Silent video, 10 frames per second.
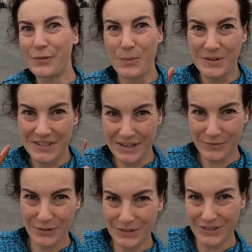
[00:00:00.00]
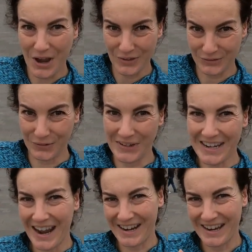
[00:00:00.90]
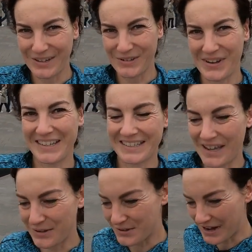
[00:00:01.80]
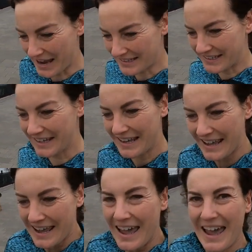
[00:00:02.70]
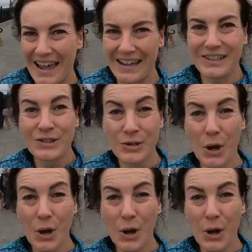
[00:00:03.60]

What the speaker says: from a different country. I can already tell you that. And